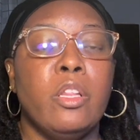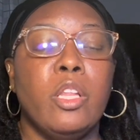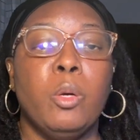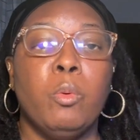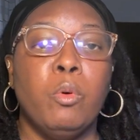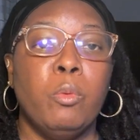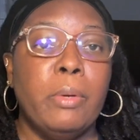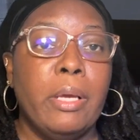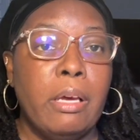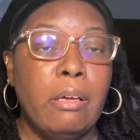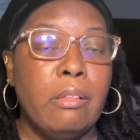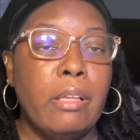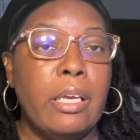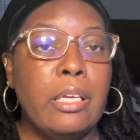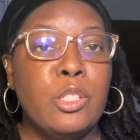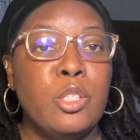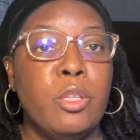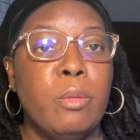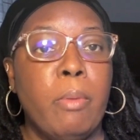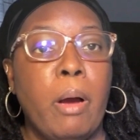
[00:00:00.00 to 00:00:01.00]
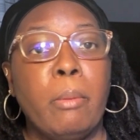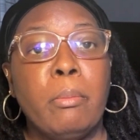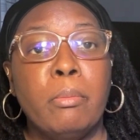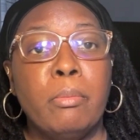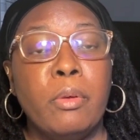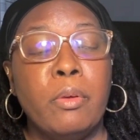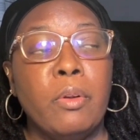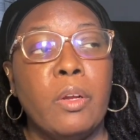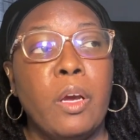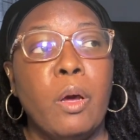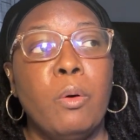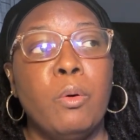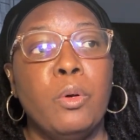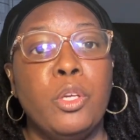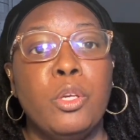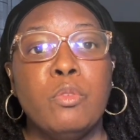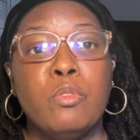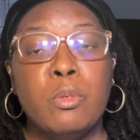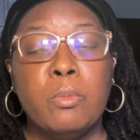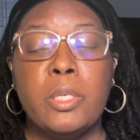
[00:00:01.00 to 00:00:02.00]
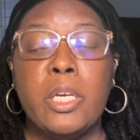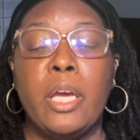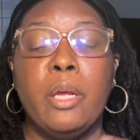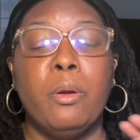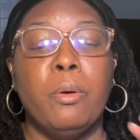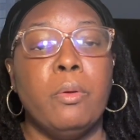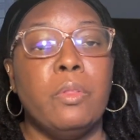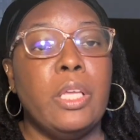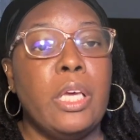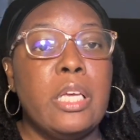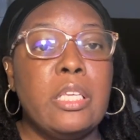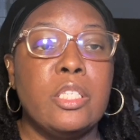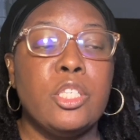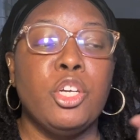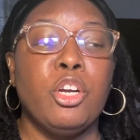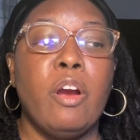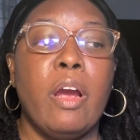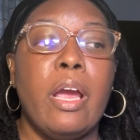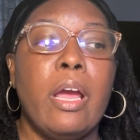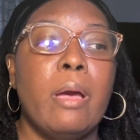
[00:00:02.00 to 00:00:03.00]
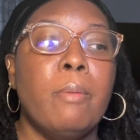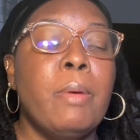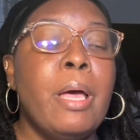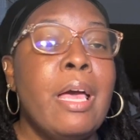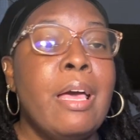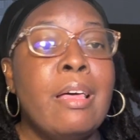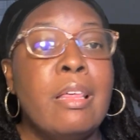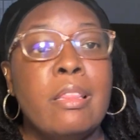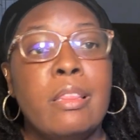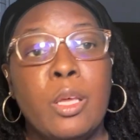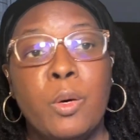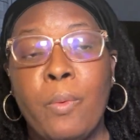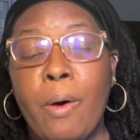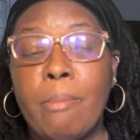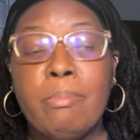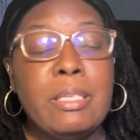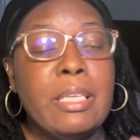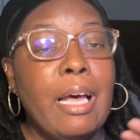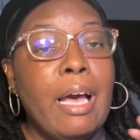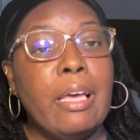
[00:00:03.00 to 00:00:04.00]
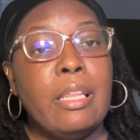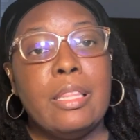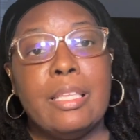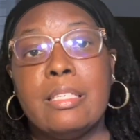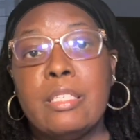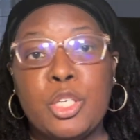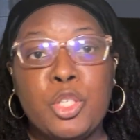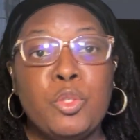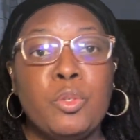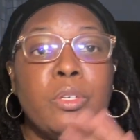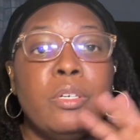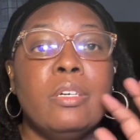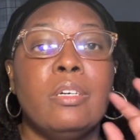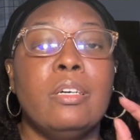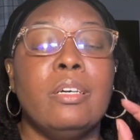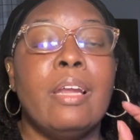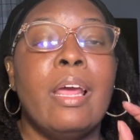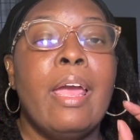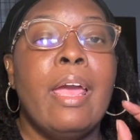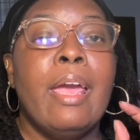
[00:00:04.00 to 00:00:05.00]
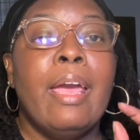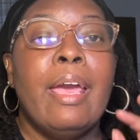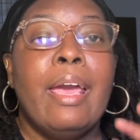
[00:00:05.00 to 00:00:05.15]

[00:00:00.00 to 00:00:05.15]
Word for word: there will be a link to the Bible Beauty Co YouTube channel, the Instagram, the website, the sisterhood.